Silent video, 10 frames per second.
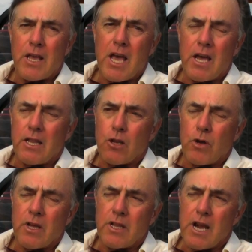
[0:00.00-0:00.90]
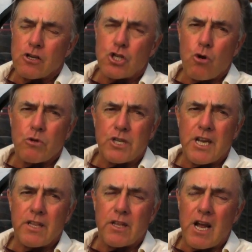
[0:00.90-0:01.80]
the, in, the, in the air show
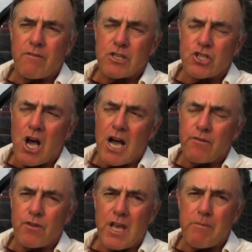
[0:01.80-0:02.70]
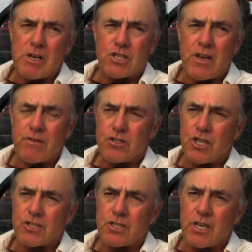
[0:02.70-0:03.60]
routine that I've designed for the
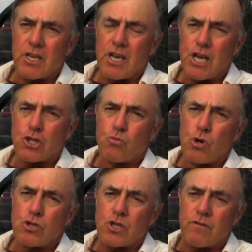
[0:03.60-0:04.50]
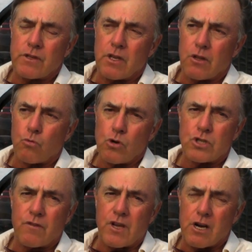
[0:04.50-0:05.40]
MS-760, its roots of it, the
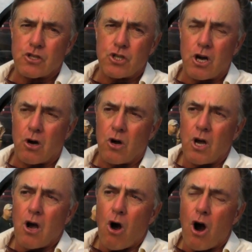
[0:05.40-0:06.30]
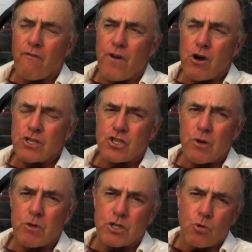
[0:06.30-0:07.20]
roots of the air show are very
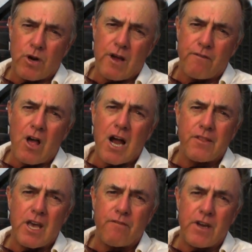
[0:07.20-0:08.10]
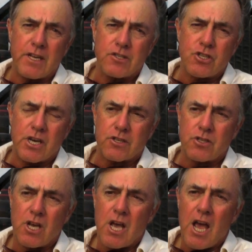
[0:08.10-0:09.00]
similar to what I fly in the
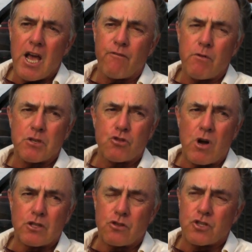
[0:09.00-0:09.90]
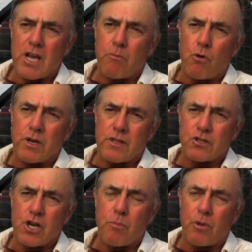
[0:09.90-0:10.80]
F-86. And from a structural standpoint,
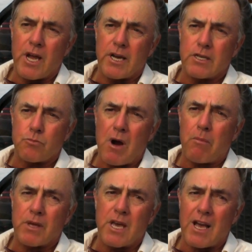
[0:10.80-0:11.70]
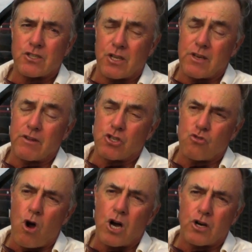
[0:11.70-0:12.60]
this airplane is probably actually even
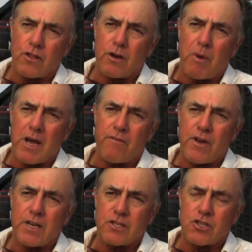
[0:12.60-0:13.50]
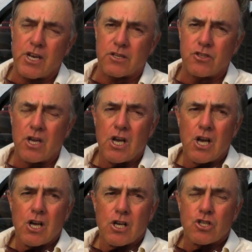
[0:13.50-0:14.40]
stronger than my F-86.
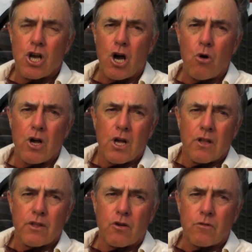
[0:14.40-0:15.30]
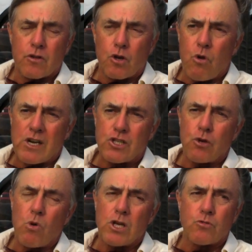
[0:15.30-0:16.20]
So the, the
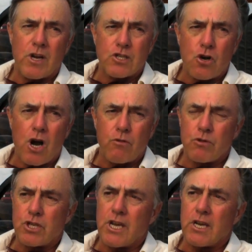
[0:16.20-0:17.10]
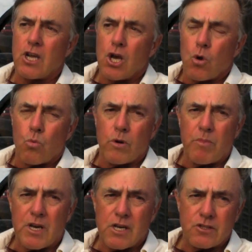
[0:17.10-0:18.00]
question was when I started the routine, was
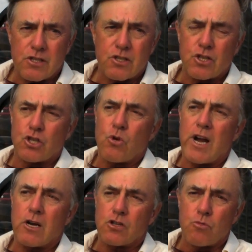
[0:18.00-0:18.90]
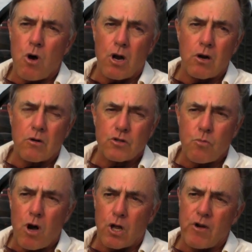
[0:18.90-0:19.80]
because this is a trainer, smaller
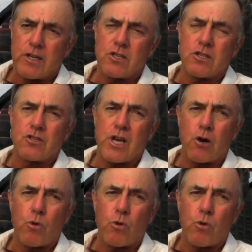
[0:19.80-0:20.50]
smaller engines, etc.